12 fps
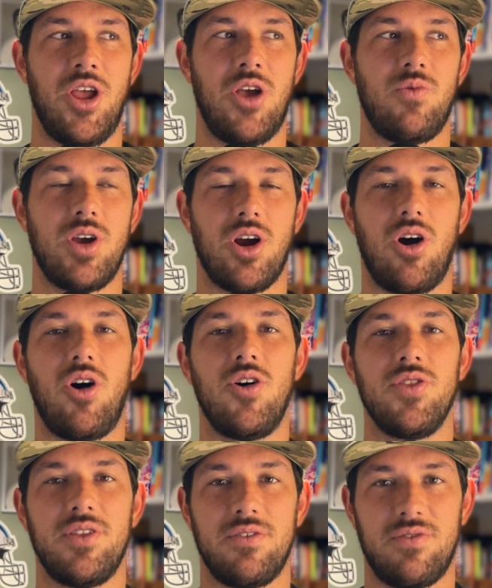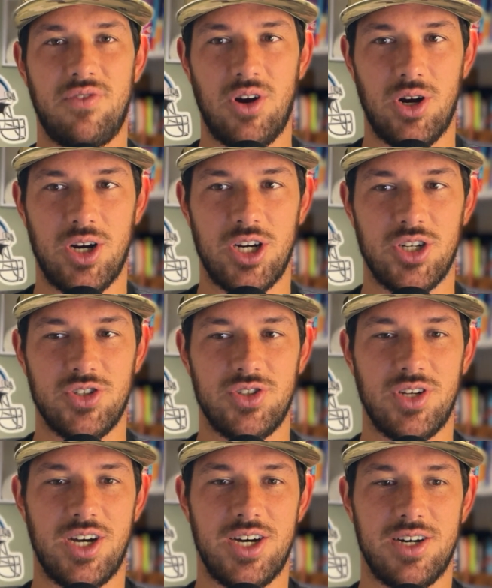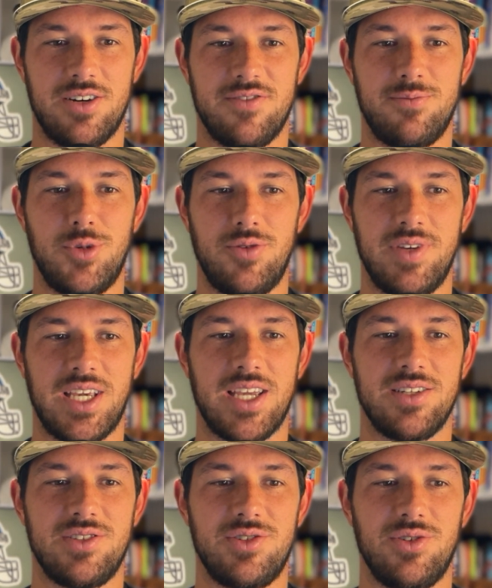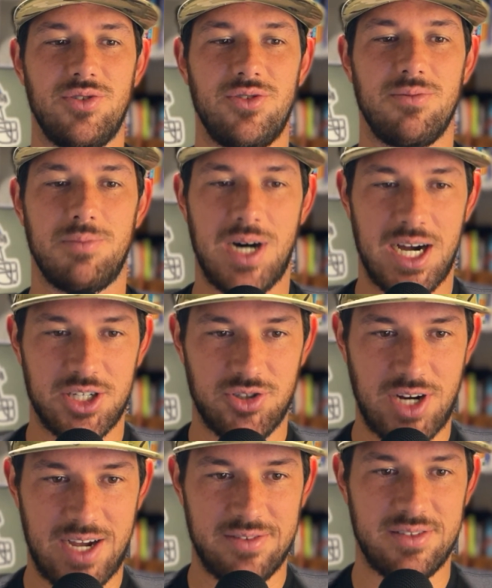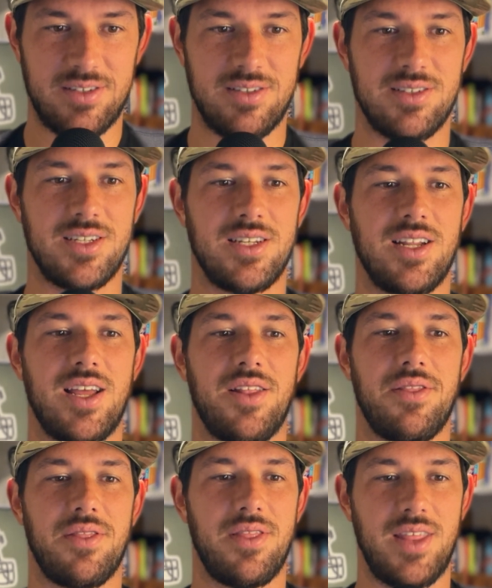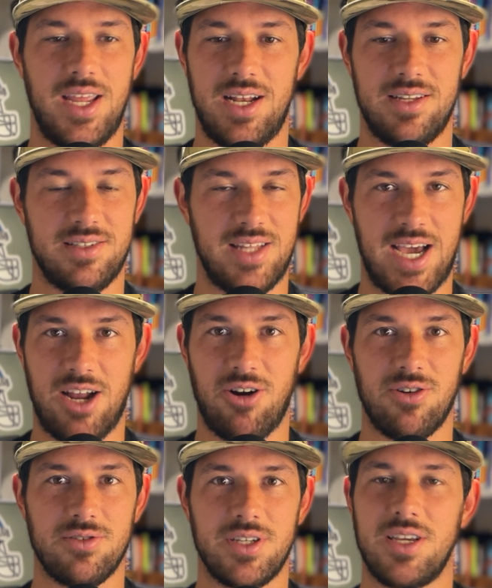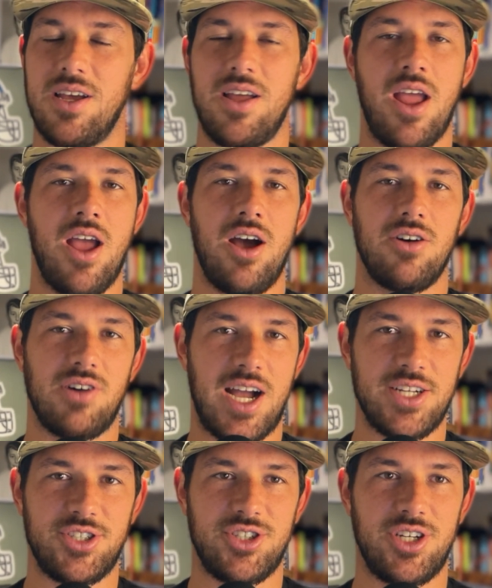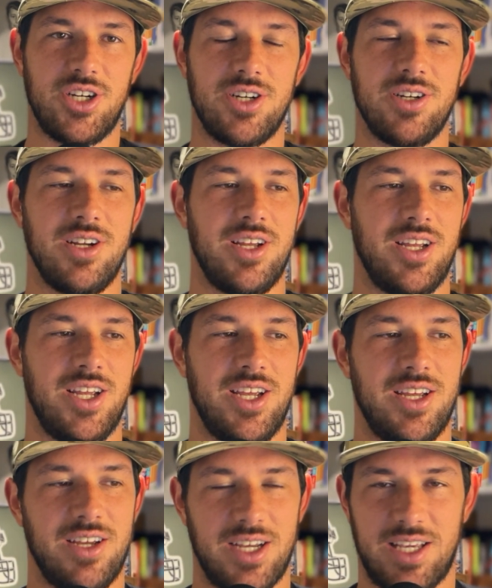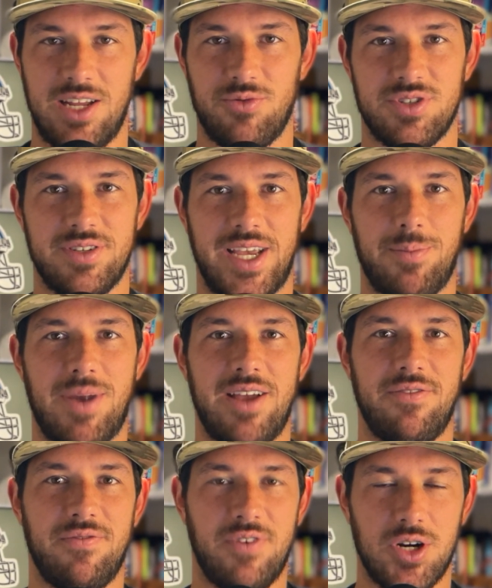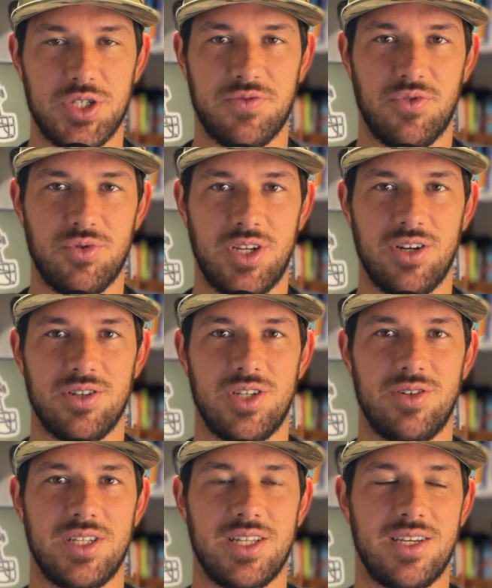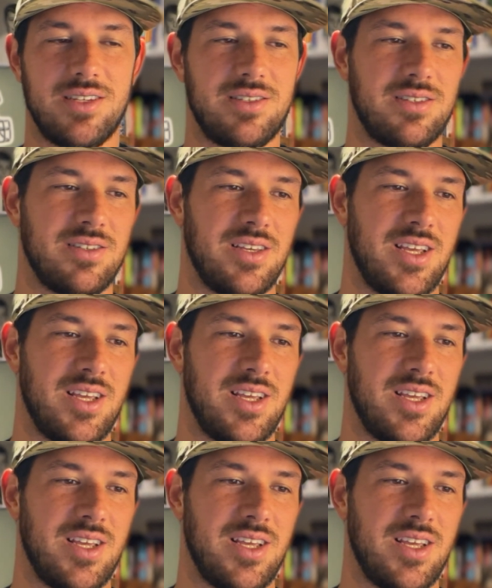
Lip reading: We are on the verge of moving into mock draft season. It is that early. Last year, again, was like my first full year doing this.